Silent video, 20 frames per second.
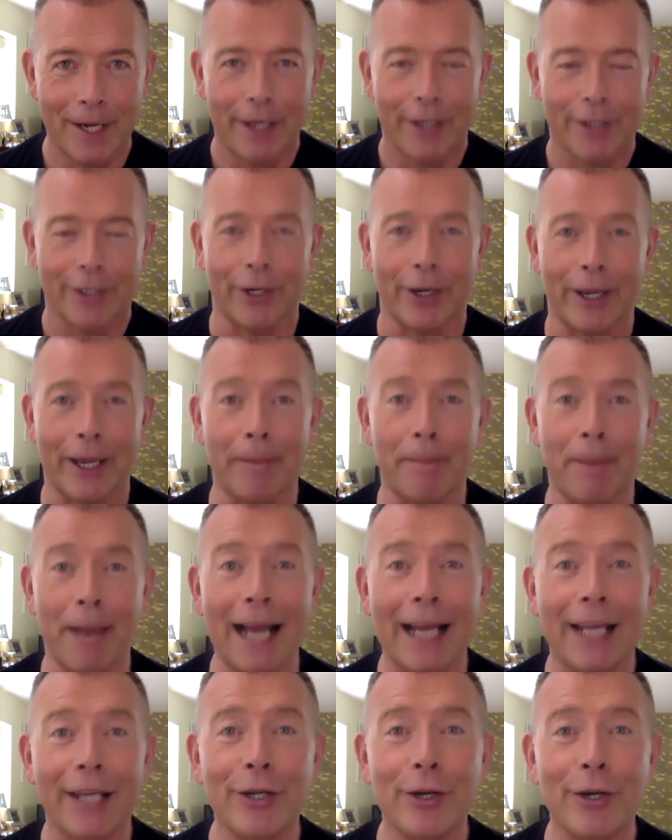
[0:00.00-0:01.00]
So get
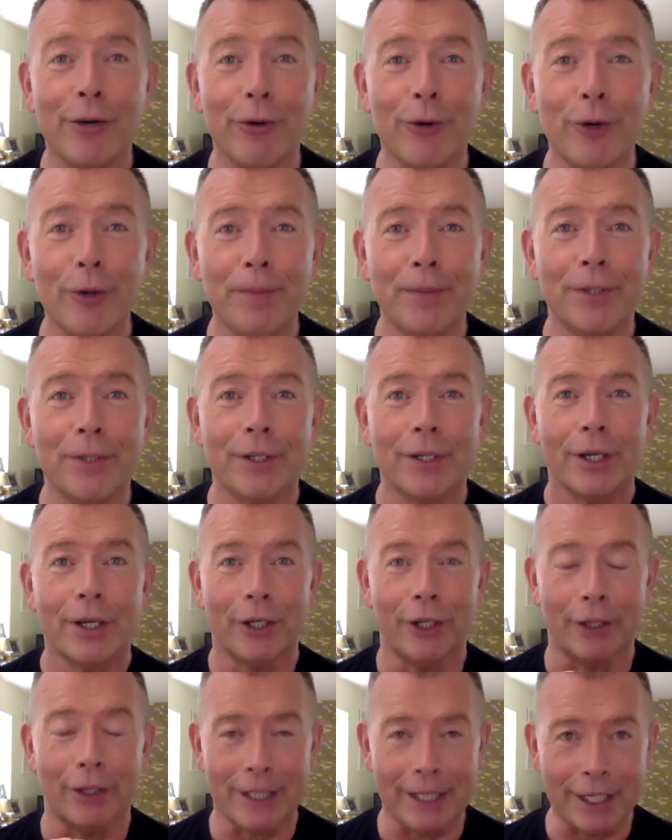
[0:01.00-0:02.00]
back in your groups,
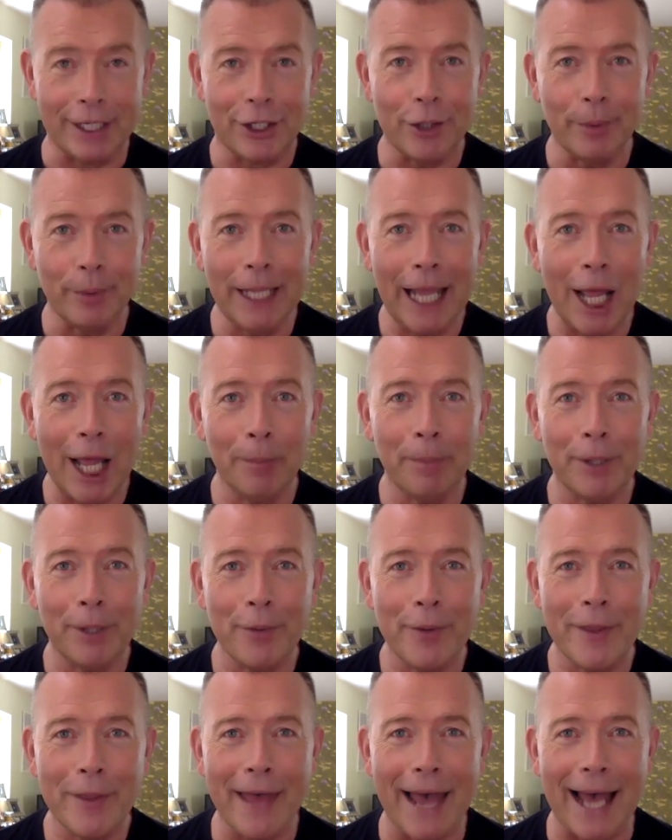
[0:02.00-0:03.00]
your teacher will help you
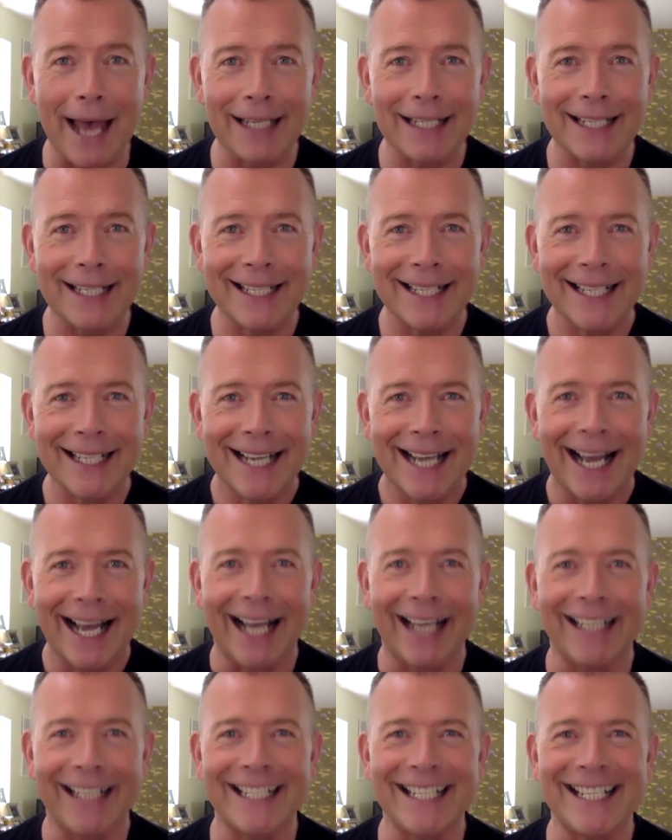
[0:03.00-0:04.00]
with that,
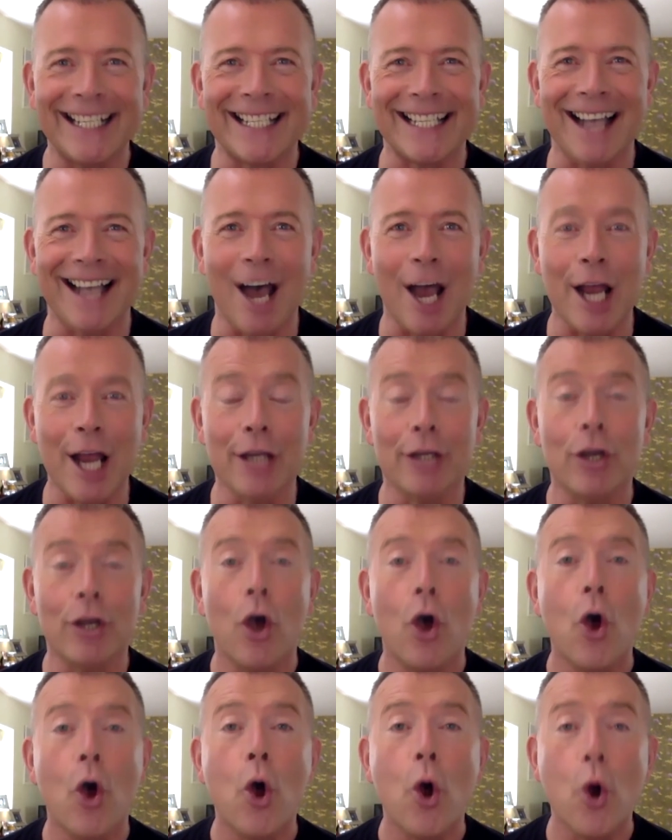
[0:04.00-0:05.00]
and decide
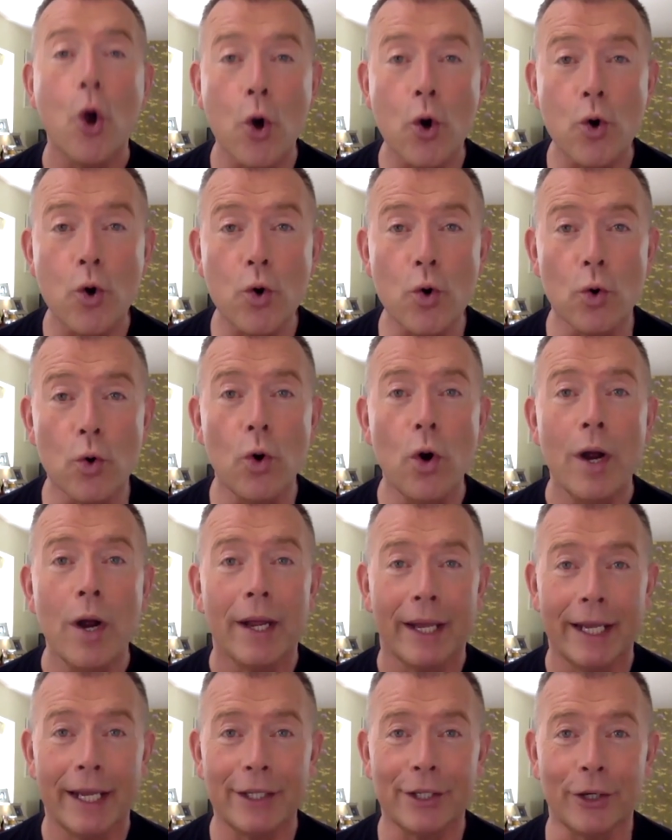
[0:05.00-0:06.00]
who
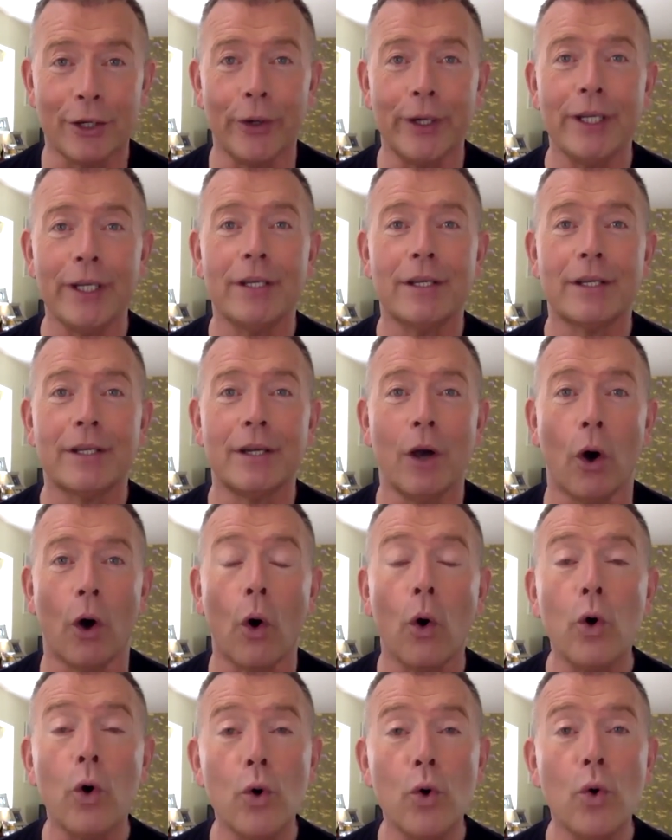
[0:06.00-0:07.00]
is going or
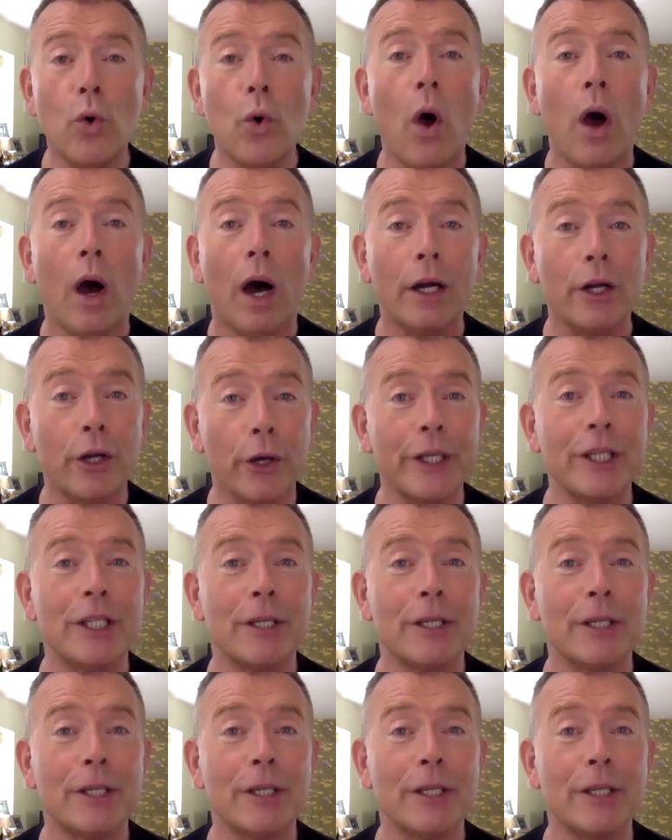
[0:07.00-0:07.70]
who are going to